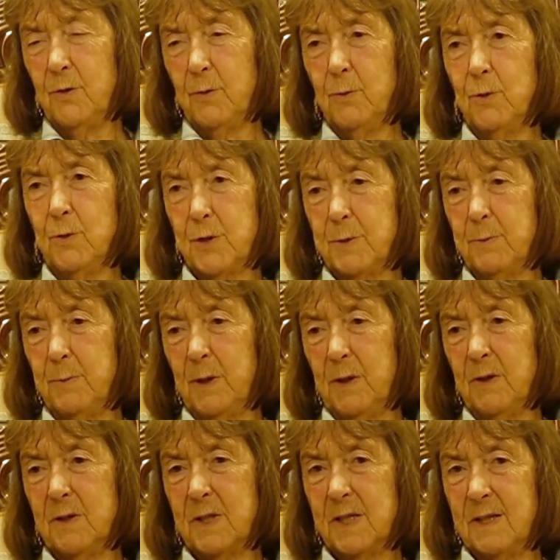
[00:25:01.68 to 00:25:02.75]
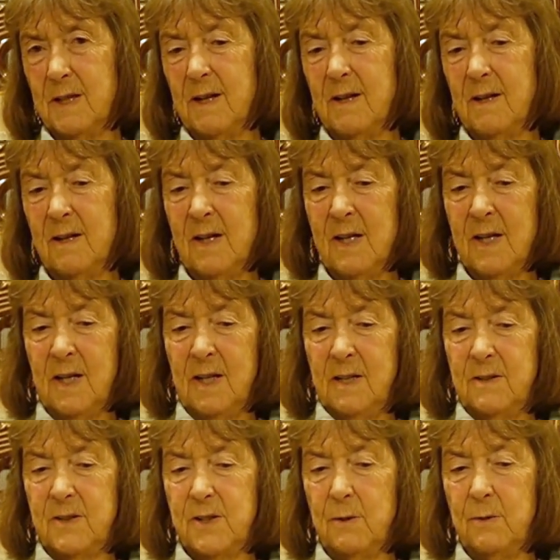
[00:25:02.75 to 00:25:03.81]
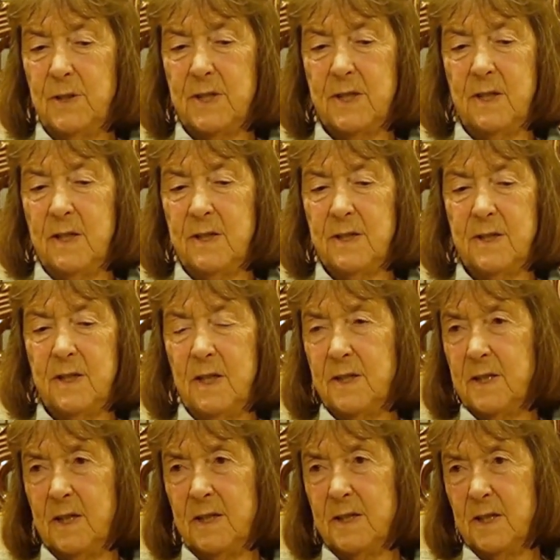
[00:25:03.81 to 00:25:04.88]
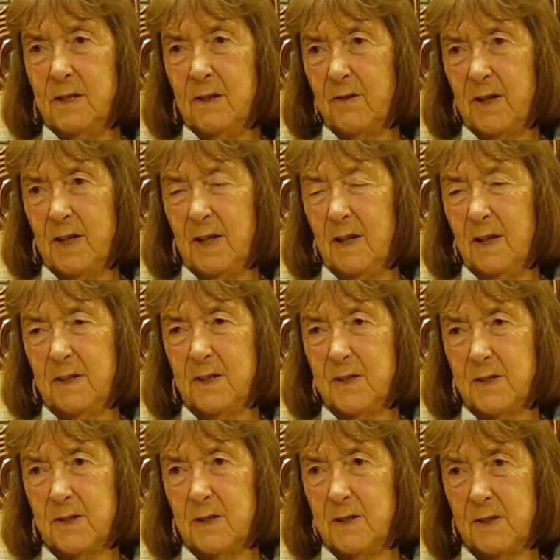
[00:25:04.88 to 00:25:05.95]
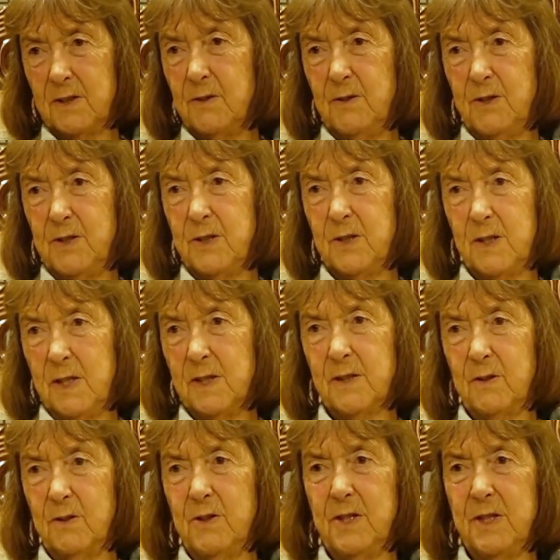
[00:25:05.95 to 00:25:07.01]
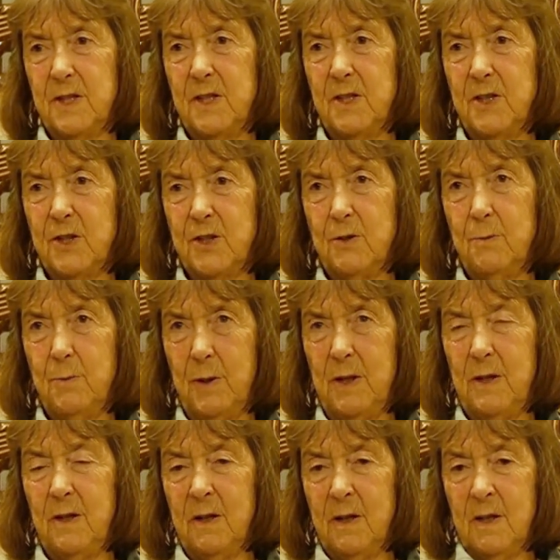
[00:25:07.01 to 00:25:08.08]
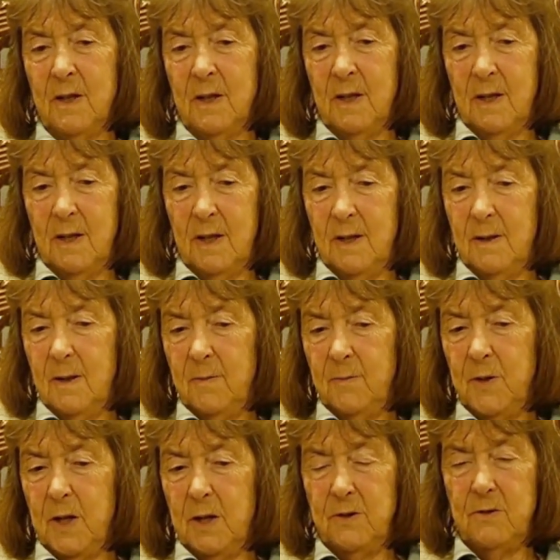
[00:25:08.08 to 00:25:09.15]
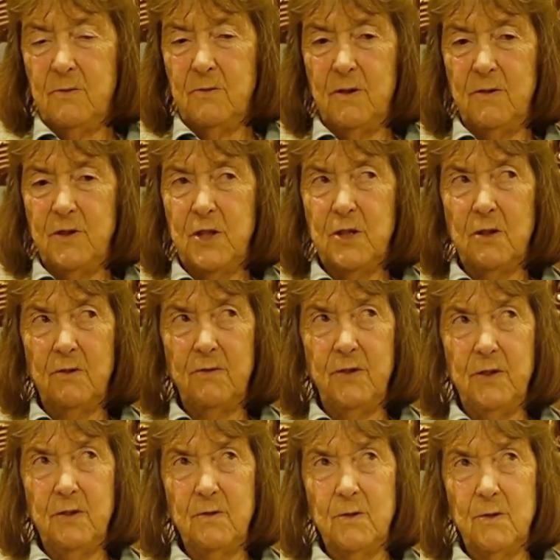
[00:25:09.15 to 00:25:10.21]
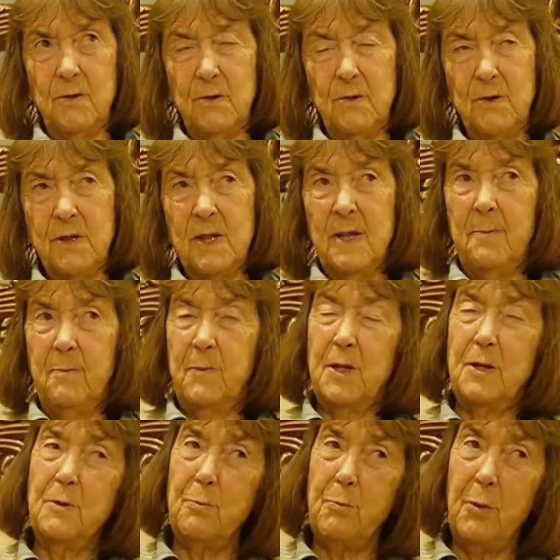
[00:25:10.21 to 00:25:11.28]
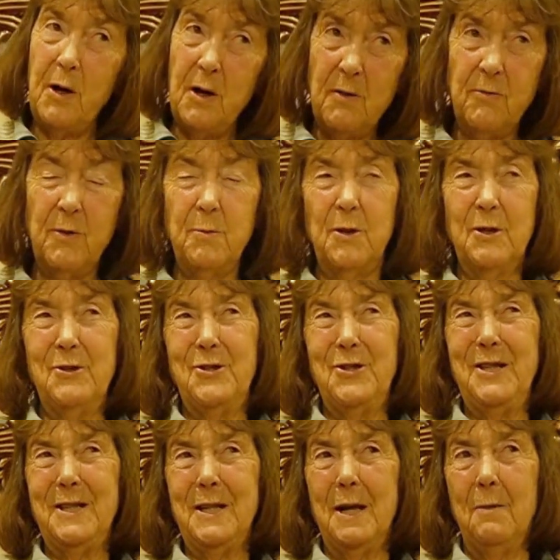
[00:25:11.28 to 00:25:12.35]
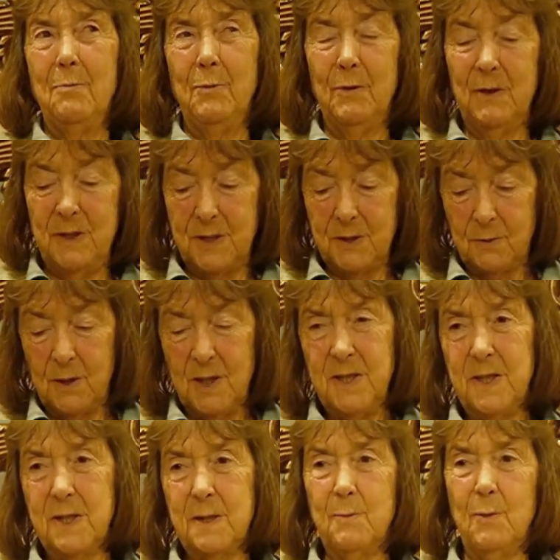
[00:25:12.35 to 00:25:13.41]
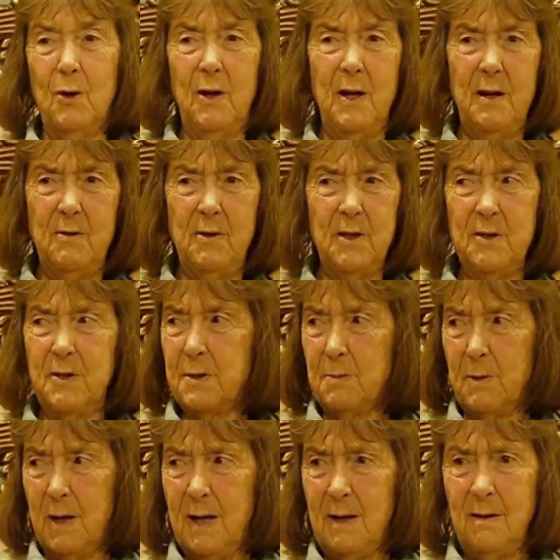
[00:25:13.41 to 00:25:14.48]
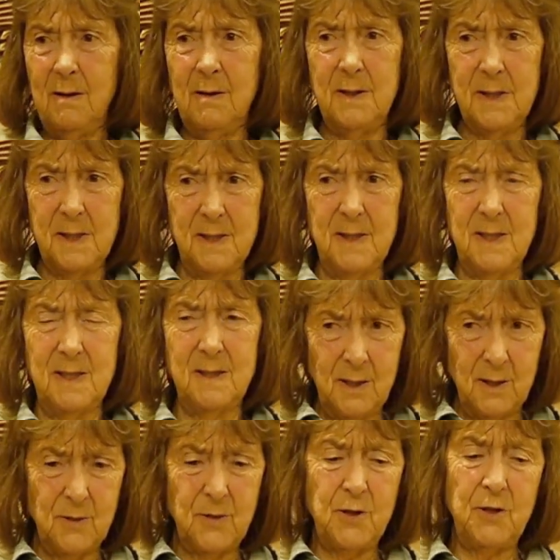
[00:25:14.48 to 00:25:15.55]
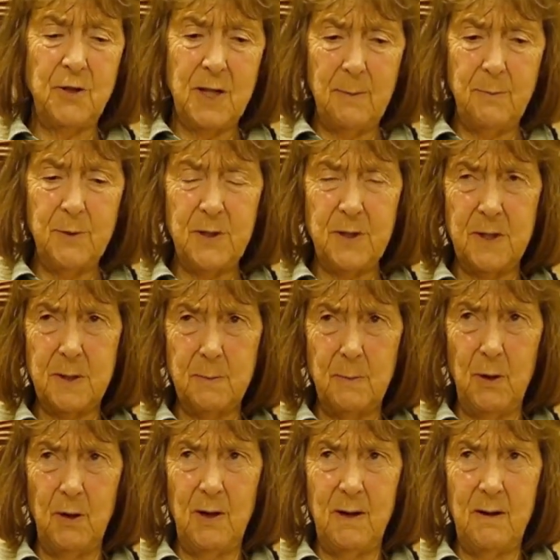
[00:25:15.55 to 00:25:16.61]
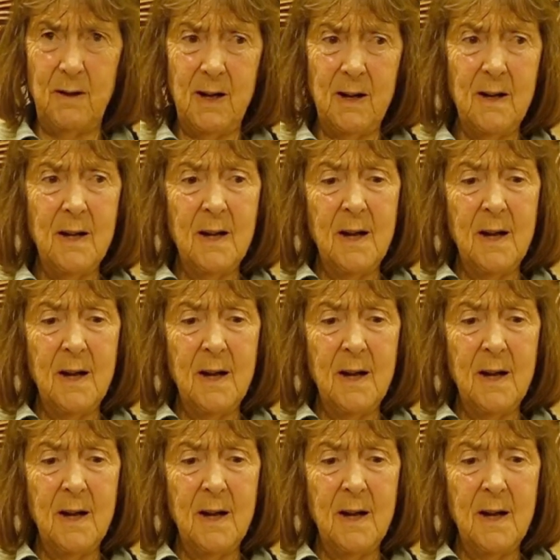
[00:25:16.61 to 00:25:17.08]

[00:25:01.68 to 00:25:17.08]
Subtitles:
water birds there, so it's not as good as it should be, and the river dolphin pools. The problem for Tapu is quite a small area as well, isn't it? Tapu is a small area,